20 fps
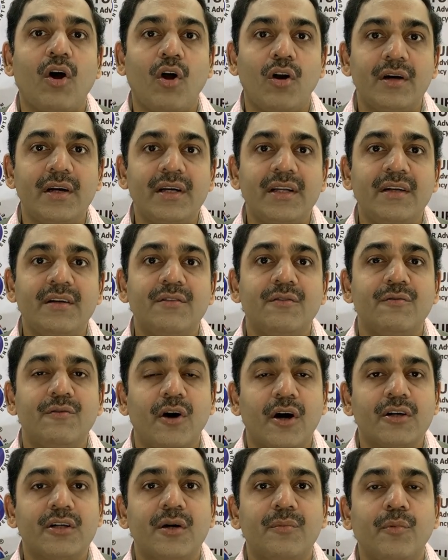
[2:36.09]
already
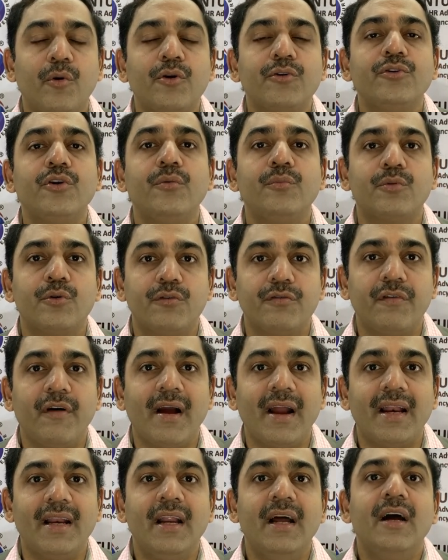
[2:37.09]
worked upon your
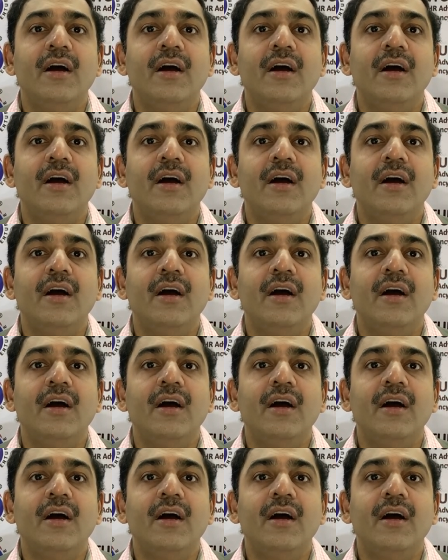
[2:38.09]
profile,